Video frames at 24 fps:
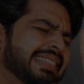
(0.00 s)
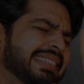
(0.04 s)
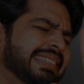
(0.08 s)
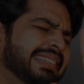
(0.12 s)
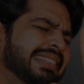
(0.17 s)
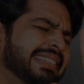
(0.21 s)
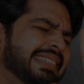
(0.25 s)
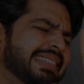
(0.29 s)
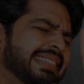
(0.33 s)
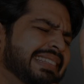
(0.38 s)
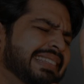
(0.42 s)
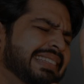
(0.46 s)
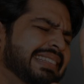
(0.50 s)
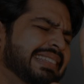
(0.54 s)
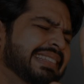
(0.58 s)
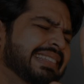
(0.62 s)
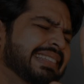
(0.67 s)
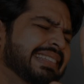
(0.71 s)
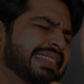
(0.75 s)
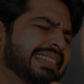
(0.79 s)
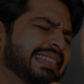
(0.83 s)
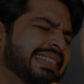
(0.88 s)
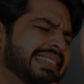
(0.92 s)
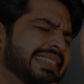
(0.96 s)

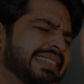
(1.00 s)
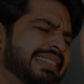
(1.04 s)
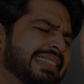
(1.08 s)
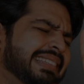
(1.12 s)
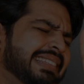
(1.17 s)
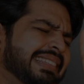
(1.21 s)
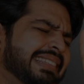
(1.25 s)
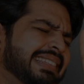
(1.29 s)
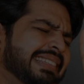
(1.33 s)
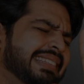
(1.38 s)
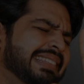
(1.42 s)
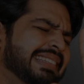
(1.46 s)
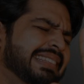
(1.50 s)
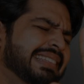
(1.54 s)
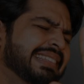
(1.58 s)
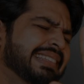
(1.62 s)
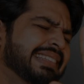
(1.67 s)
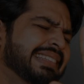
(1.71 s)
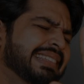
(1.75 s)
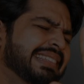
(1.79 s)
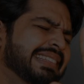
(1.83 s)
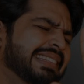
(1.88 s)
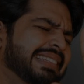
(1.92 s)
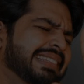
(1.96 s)

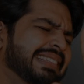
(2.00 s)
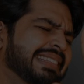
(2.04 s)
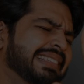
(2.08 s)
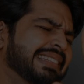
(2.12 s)
[no speech]